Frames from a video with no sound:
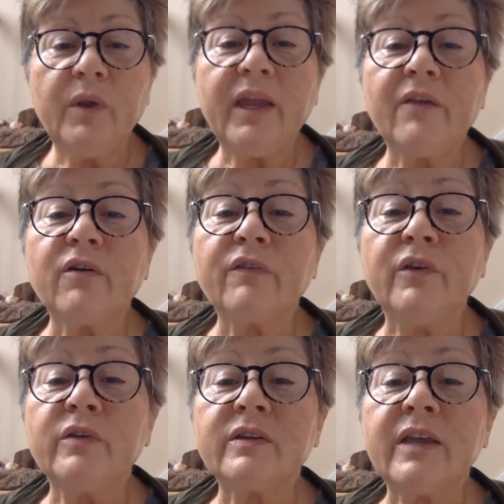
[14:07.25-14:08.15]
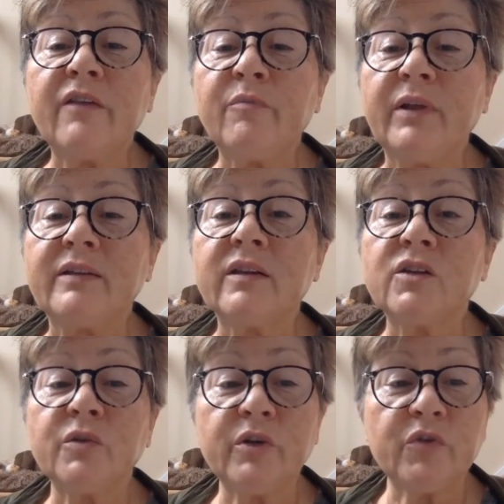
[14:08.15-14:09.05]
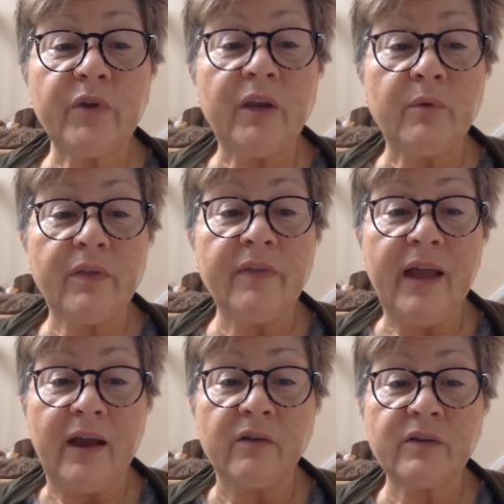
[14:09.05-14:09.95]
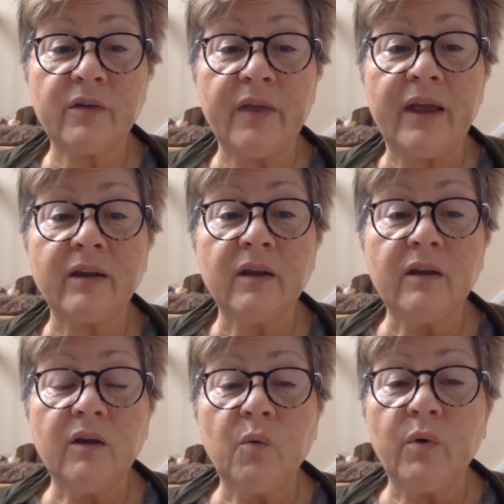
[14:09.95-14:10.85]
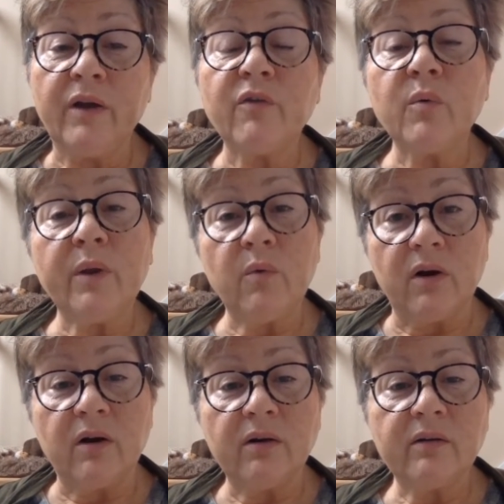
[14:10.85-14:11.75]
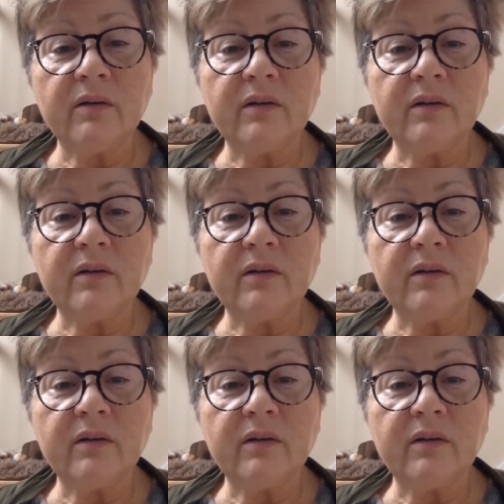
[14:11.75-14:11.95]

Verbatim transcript: We gave her a few safe places to retreat within the house so that wherever we were,